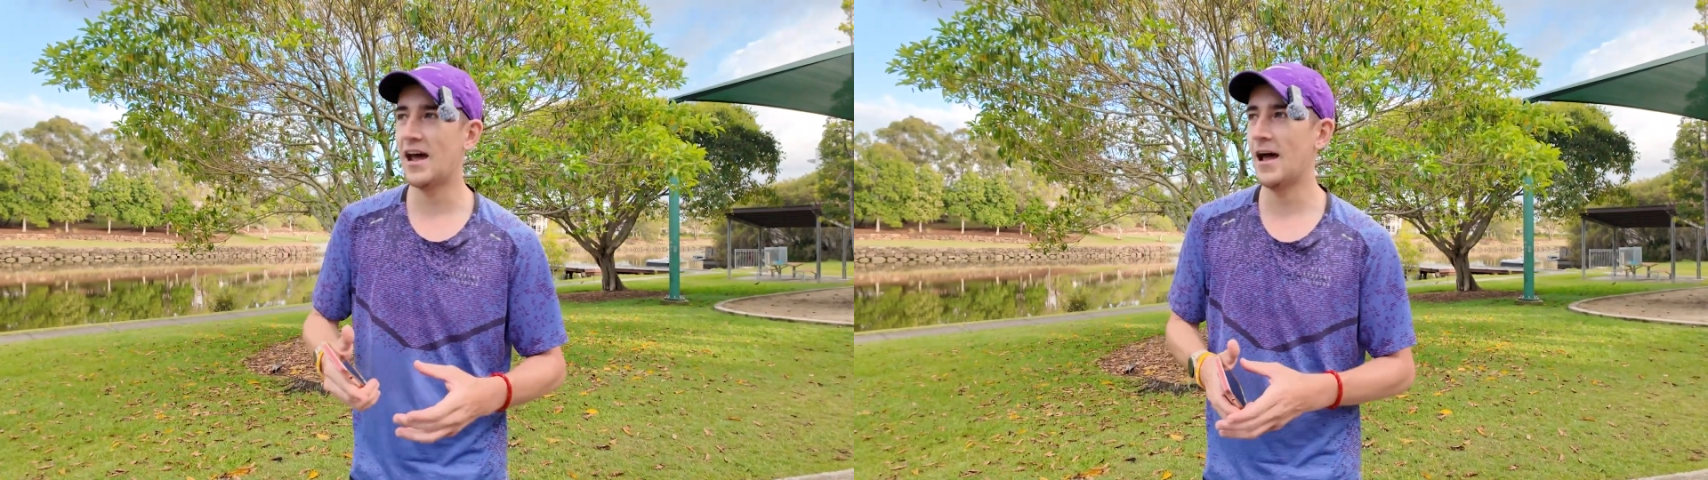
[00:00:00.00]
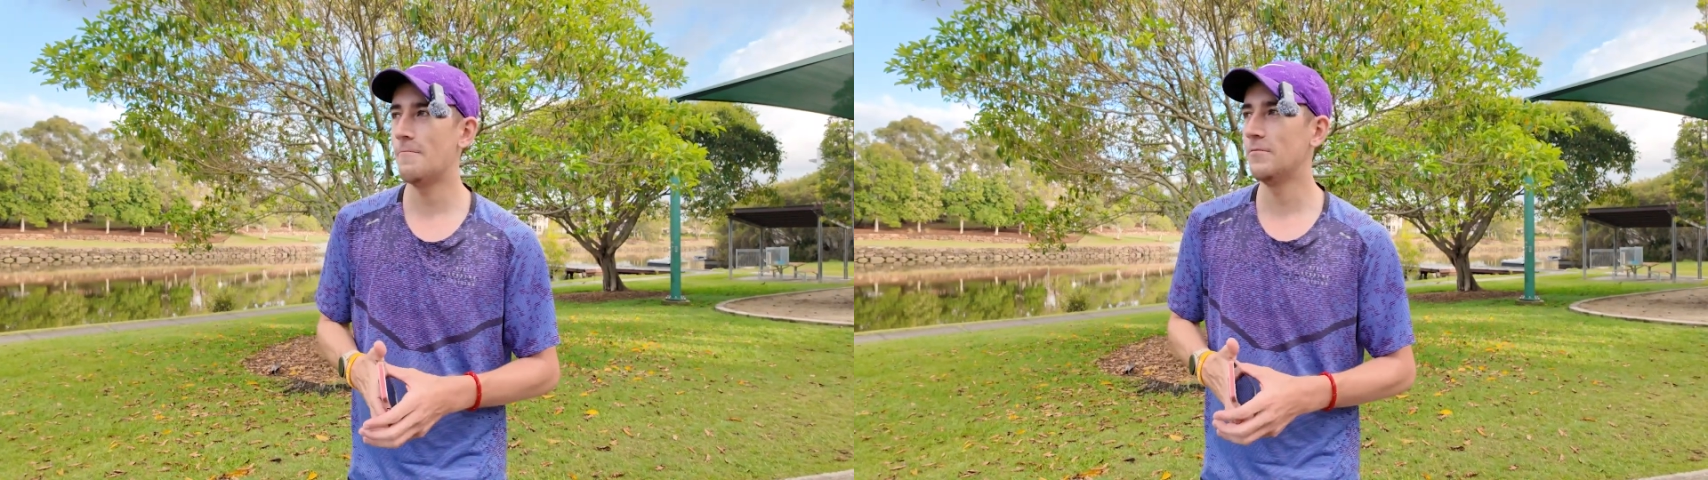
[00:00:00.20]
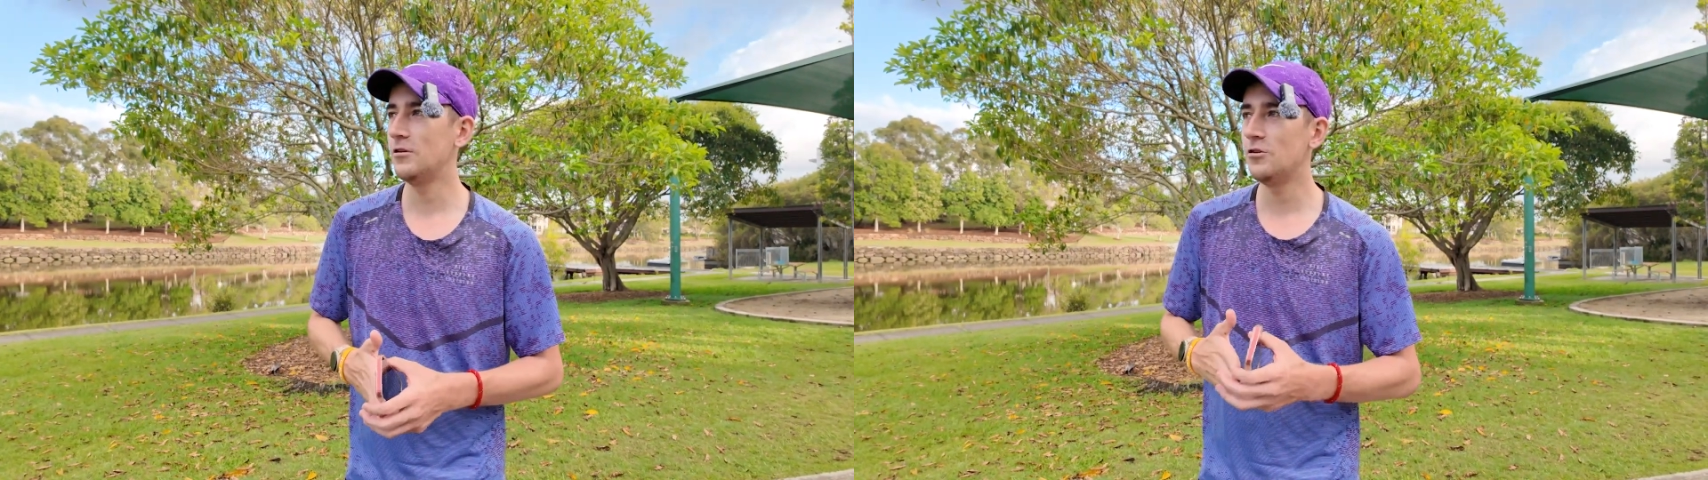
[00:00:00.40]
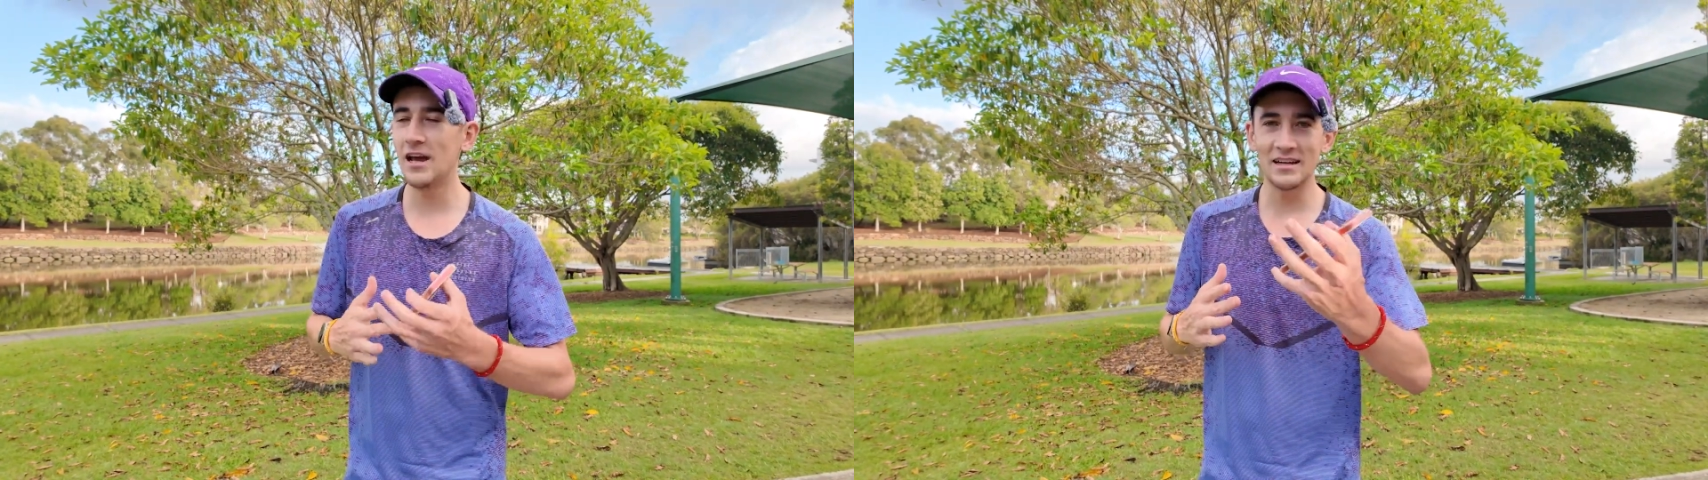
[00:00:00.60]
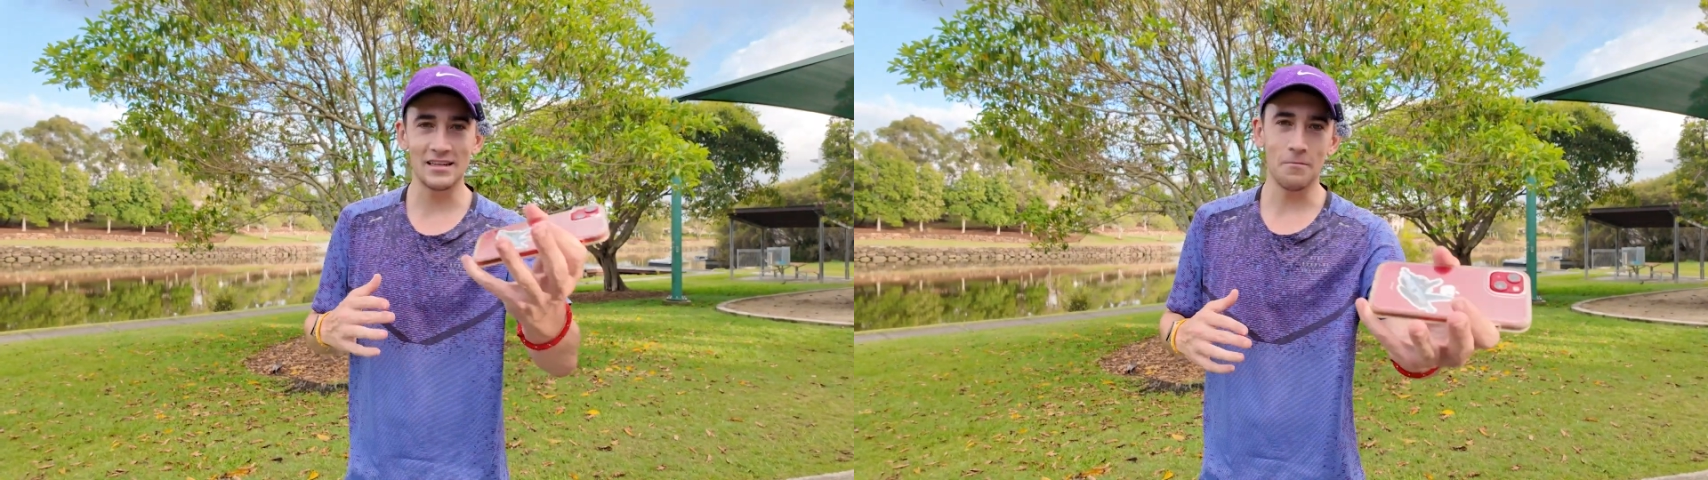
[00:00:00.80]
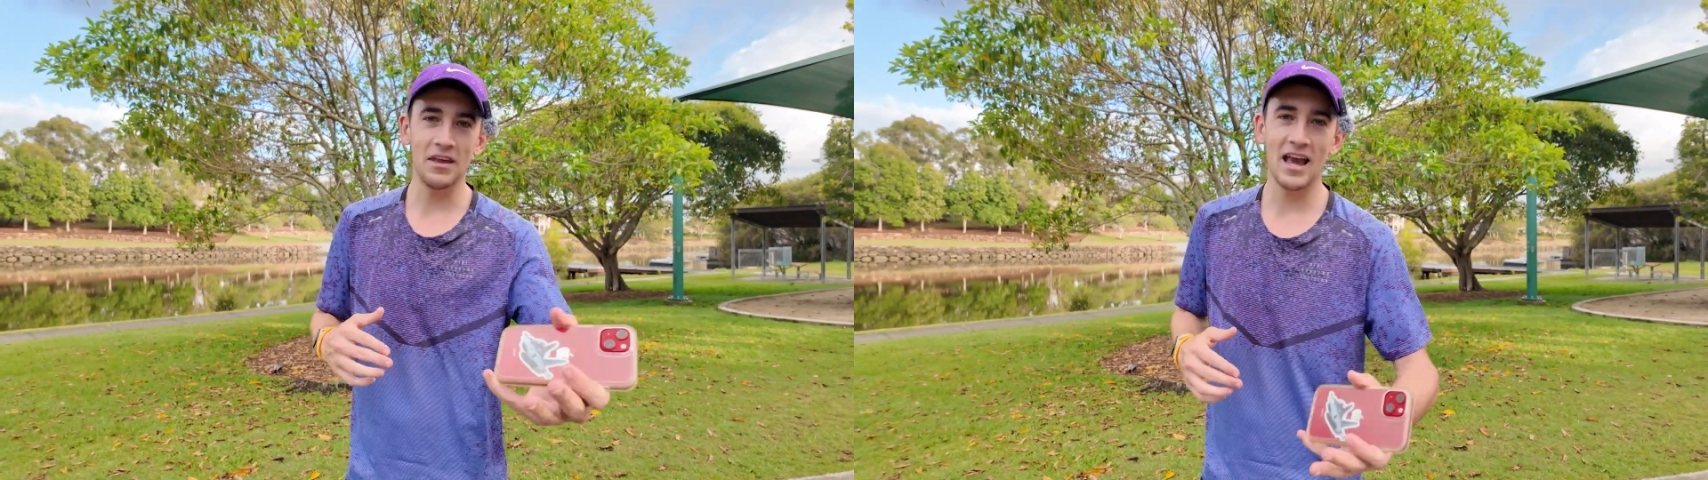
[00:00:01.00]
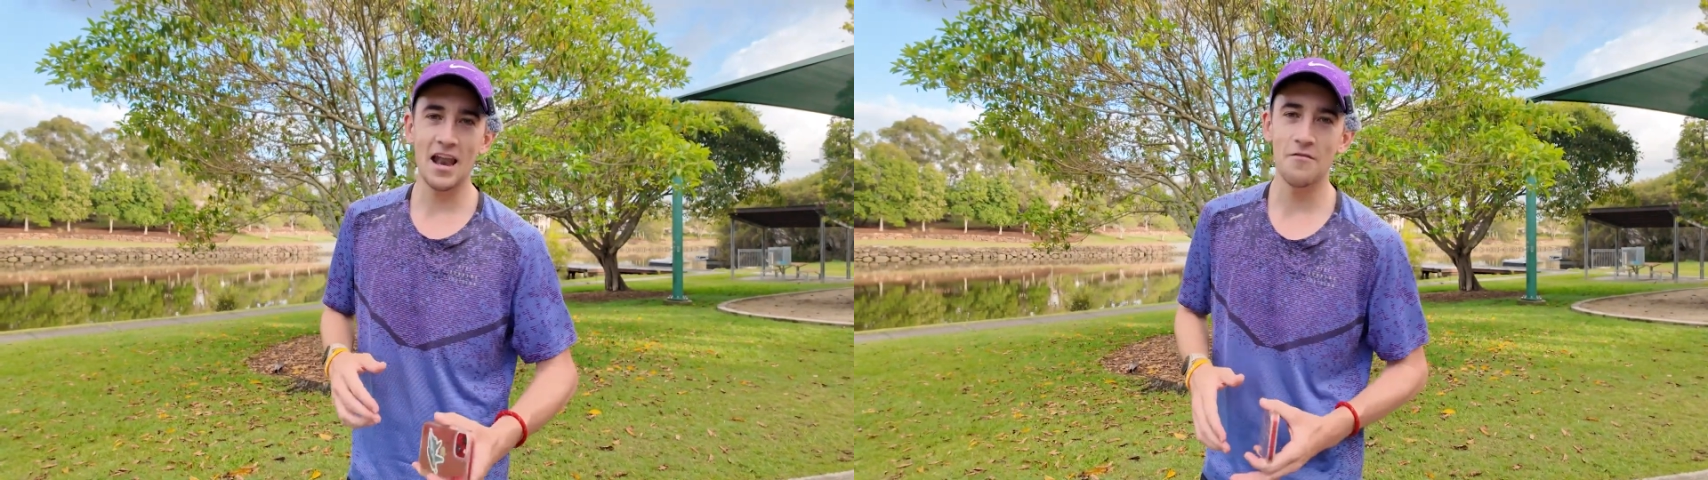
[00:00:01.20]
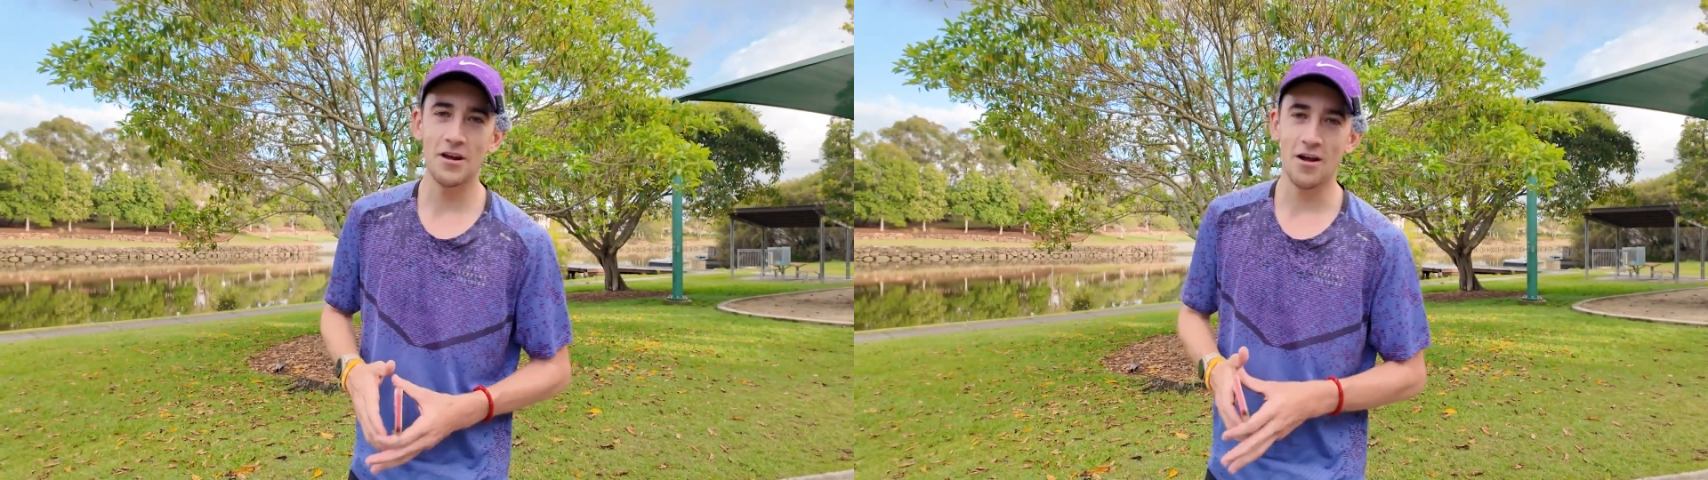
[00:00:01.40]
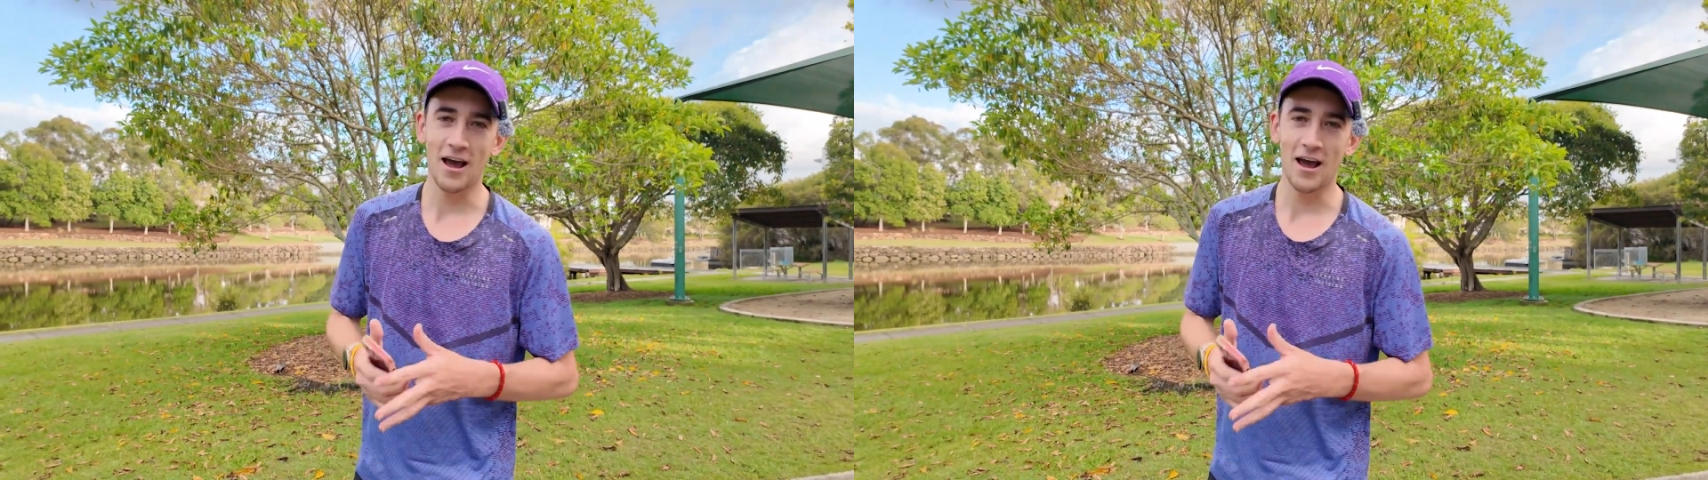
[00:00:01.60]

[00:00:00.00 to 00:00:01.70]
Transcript: You get something out of it.